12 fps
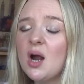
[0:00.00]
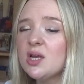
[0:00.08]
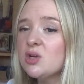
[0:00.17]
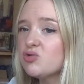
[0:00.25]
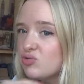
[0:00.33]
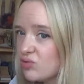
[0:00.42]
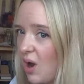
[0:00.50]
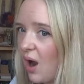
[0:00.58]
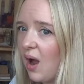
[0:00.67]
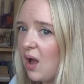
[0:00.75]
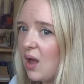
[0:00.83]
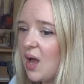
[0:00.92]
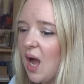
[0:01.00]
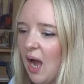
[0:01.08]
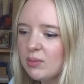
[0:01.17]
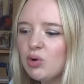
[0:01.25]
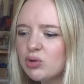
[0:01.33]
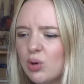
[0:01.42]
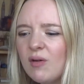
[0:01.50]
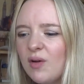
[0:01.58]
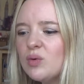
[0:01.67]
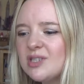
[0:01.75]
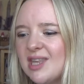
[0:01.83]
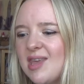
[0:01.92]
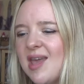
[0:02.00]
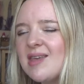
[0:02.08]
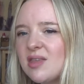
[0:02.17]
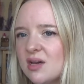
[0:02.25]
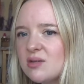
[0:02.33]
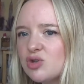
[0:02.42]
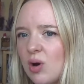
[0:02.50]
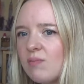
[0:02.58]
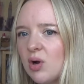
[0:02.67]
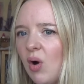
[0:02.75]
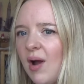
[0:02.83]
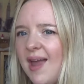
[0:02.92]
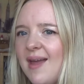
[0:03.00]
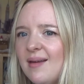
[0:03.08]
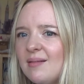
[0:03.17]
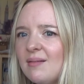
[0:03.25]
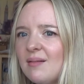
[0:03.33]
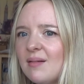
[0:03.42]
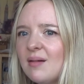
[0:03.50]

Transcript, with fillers: You, I'm not sure if it was the year that Trump got in.